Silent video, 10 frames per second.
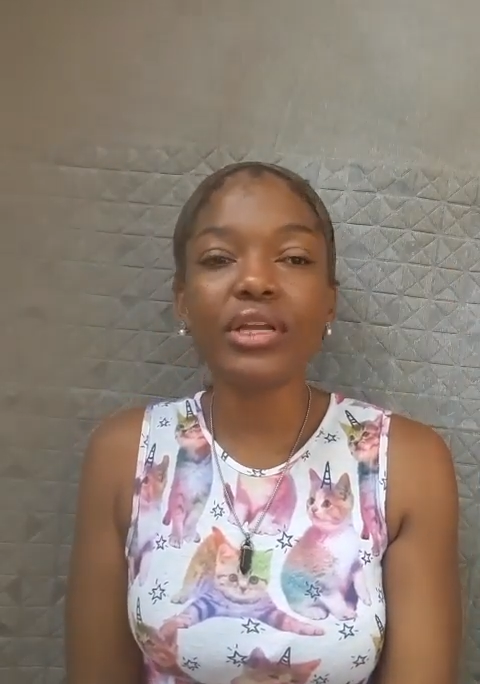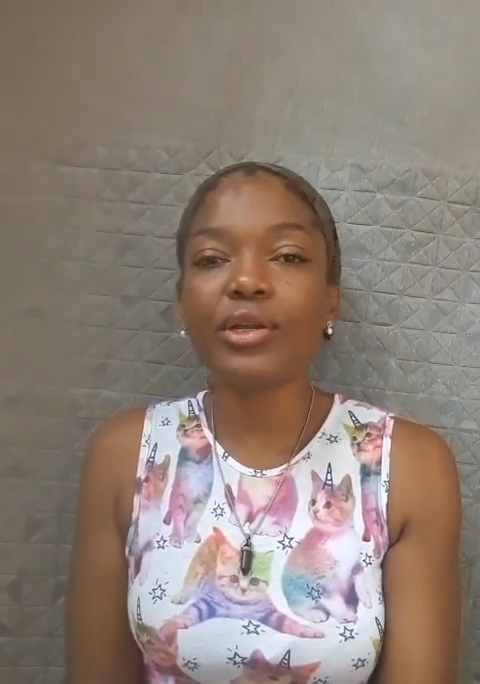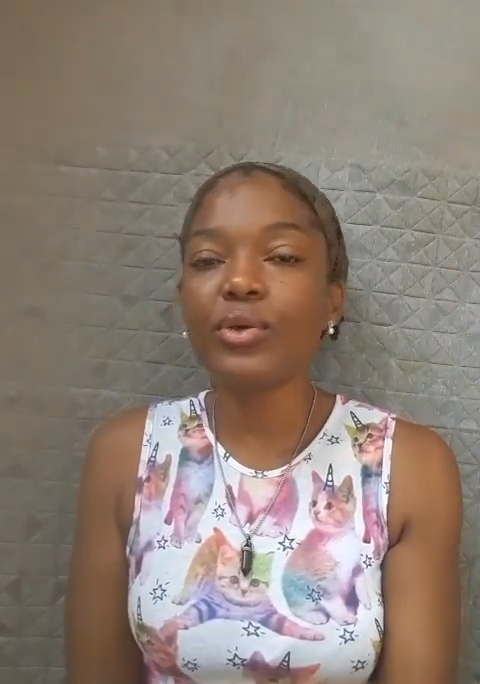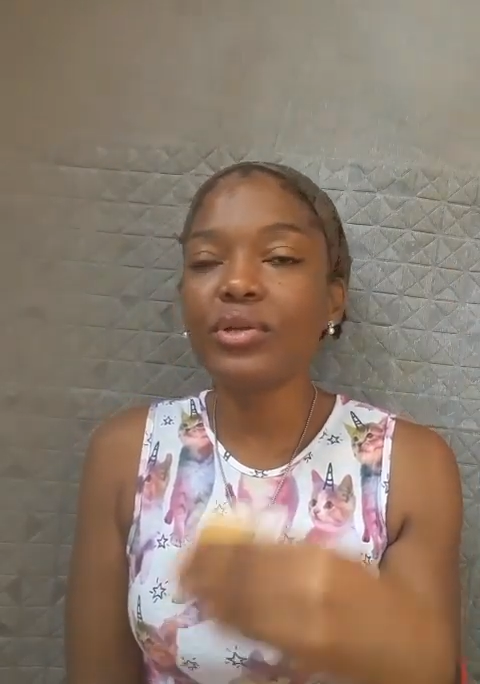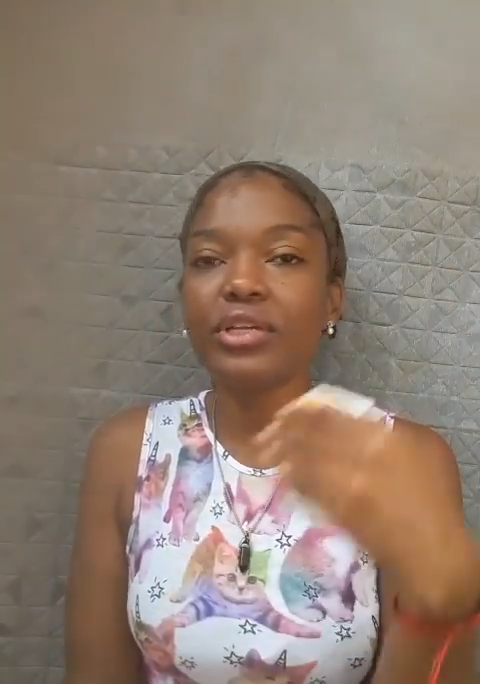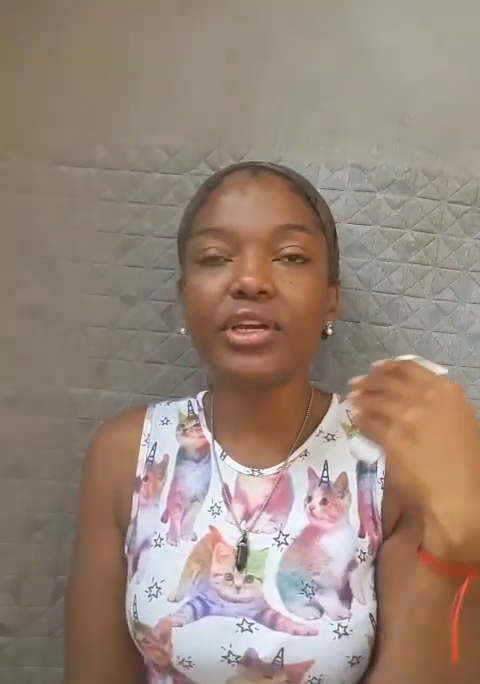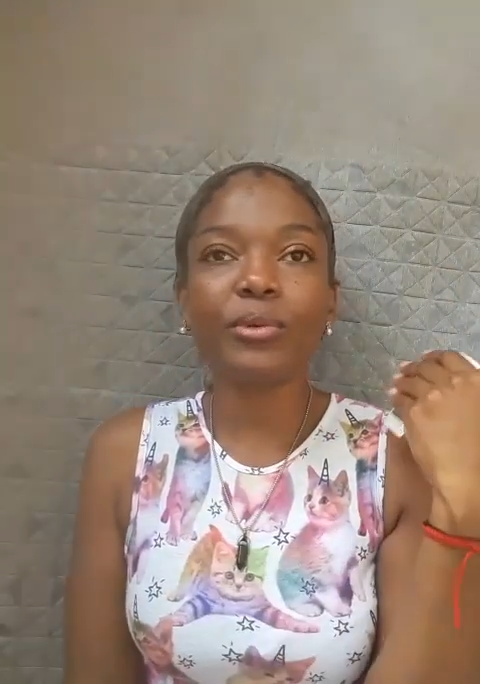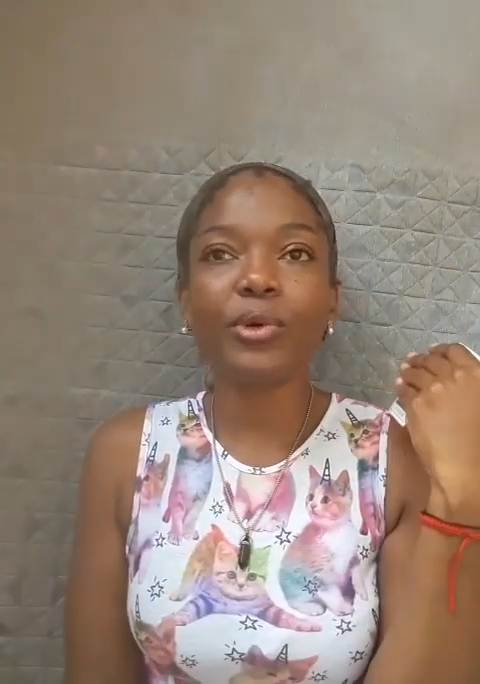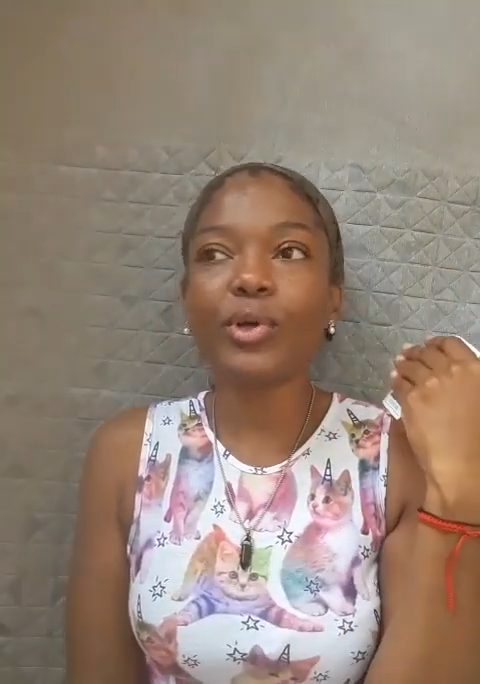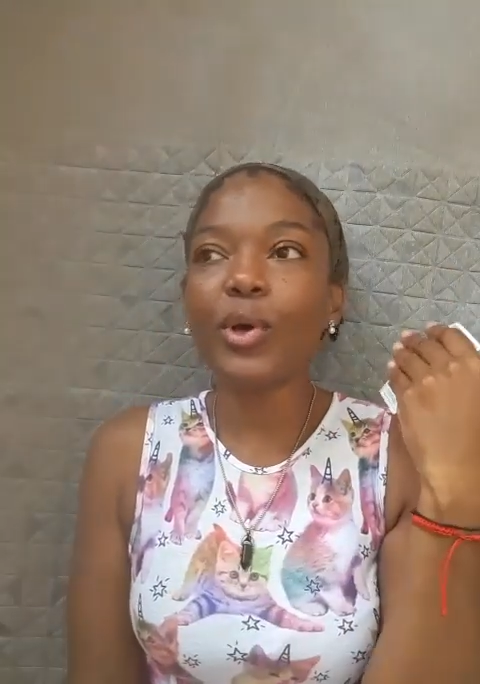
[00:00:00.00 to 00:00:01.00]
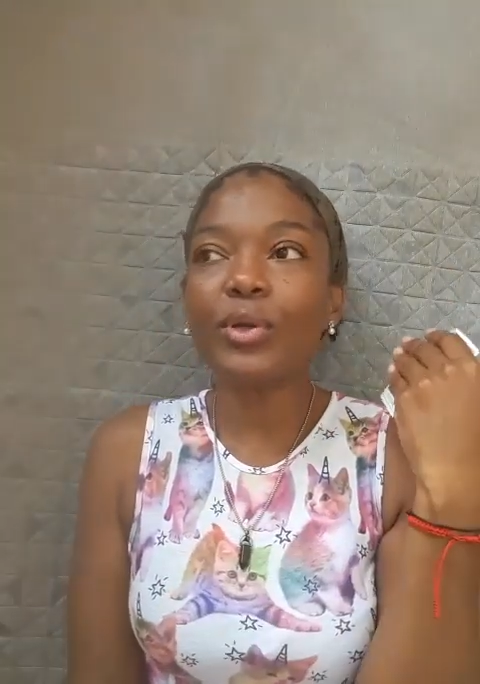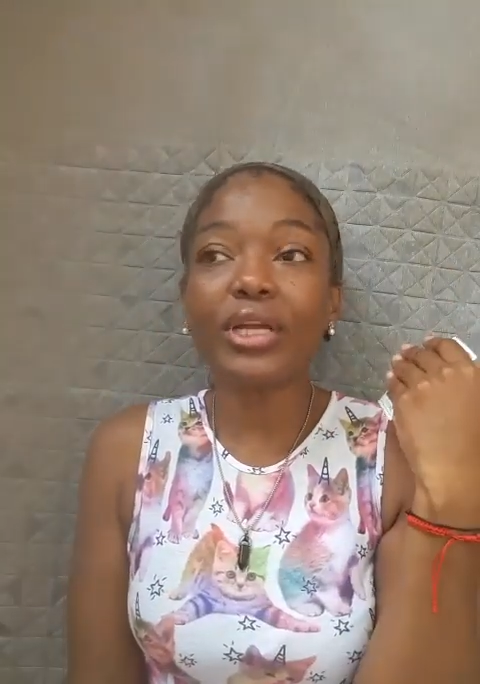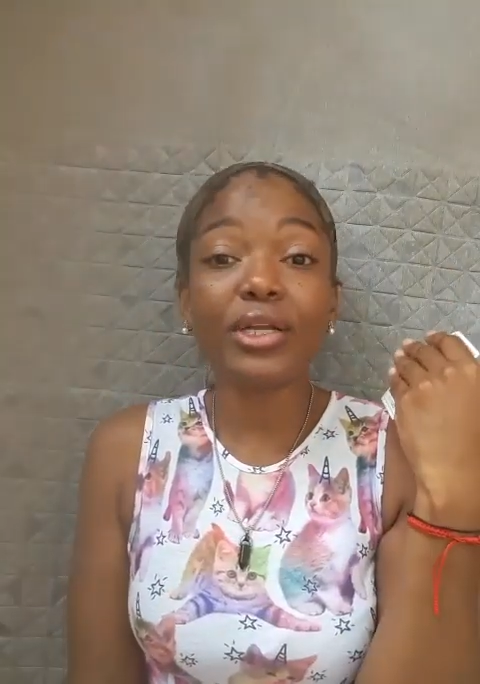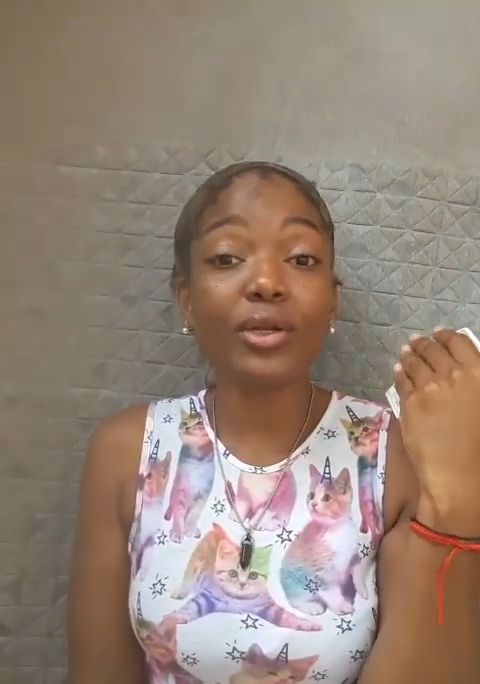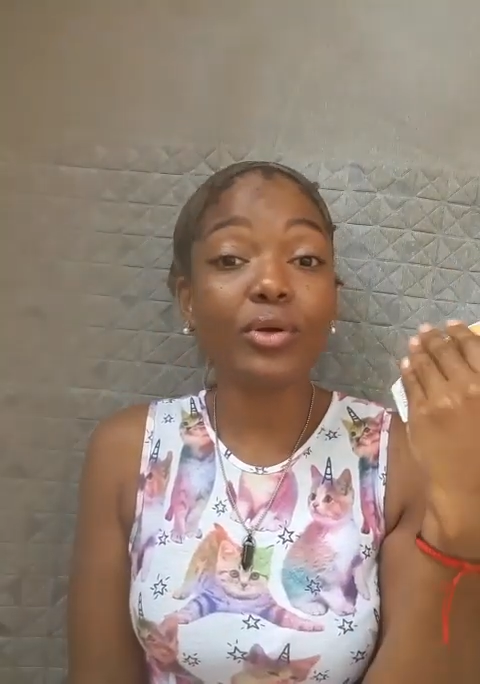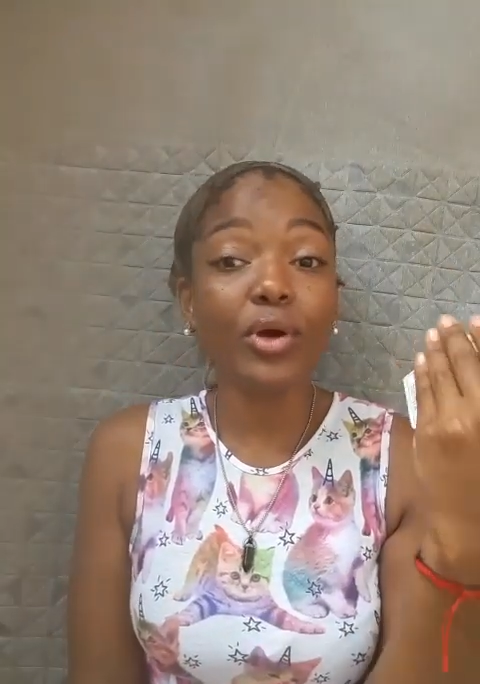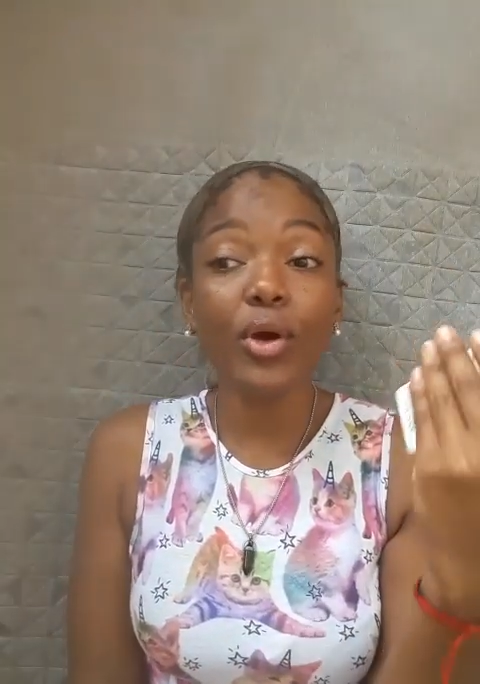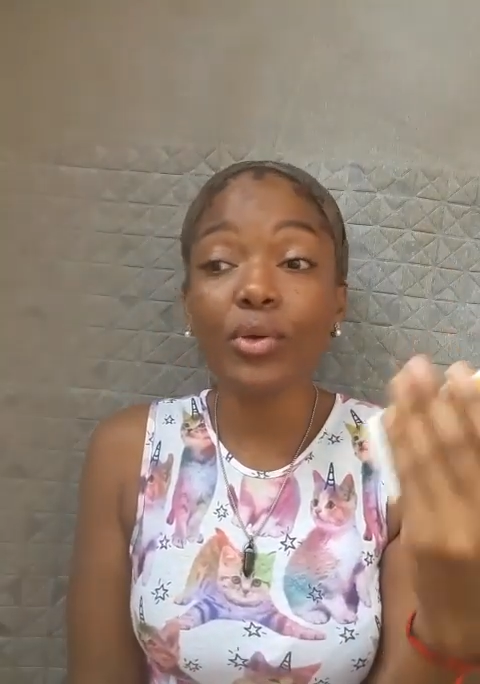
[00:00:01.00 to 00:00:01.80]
They don't care about how they look,